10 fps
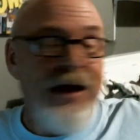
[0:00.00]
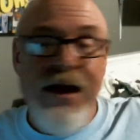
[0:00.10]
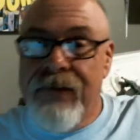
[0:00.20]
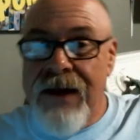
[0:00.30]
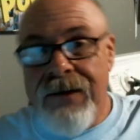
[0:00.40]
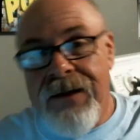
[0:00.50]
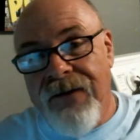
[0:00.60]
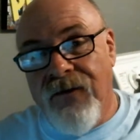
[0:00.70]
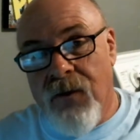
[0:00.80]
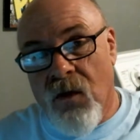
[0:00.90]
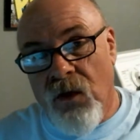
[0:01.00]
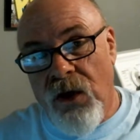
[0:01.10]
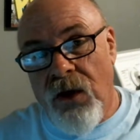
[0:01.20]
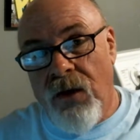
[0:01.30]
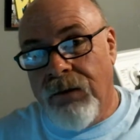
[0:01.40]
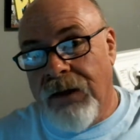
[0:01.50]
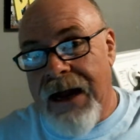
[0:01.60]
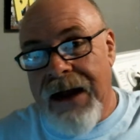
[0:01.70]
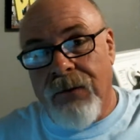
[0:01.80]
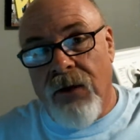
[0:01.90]
may be even maroon,
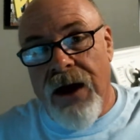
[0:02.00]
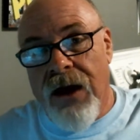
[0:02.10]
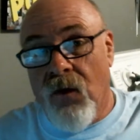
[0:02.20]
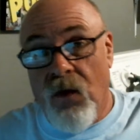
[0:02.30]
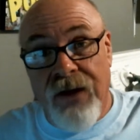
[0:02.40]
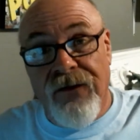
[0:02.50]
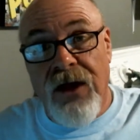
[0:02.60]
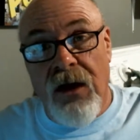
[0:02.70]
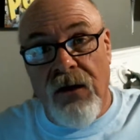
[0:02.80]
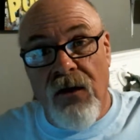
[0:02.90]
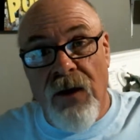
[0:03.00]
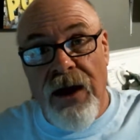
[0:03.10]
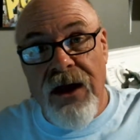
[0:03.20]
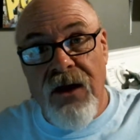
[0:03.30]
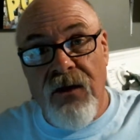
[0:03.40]
black, brown, whatever color the radio